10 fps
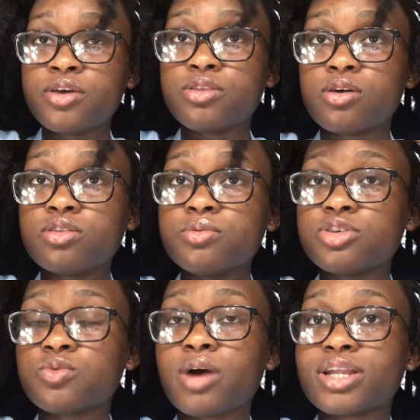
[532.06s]
The only
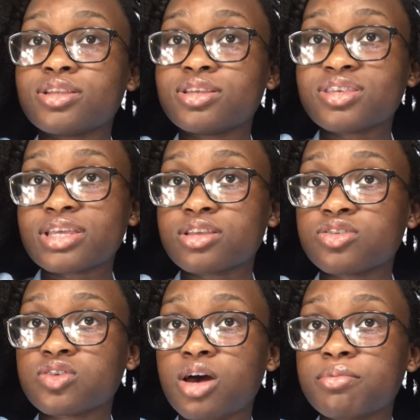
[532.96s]
reason why I did this at the
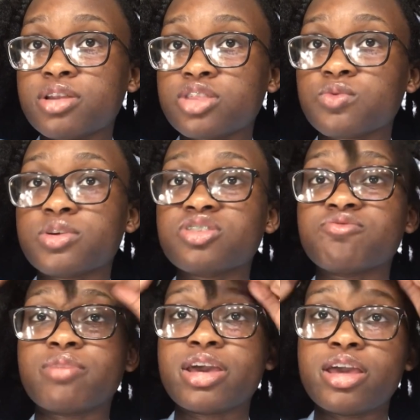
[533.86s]
top and not the rest of
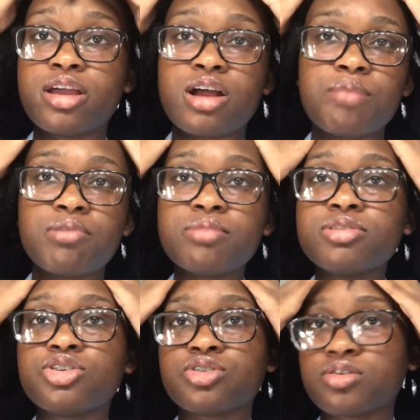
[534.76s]
my hair, I probably
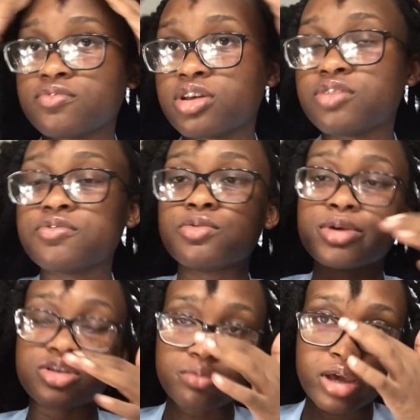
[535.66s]
should have done it for the
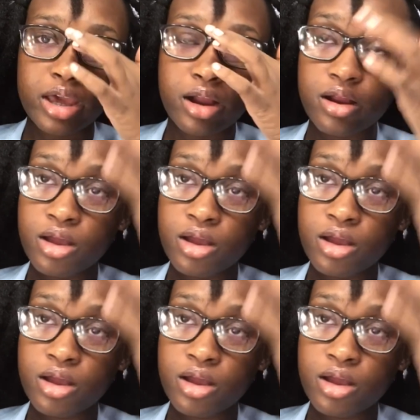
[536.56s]
rest of my hair,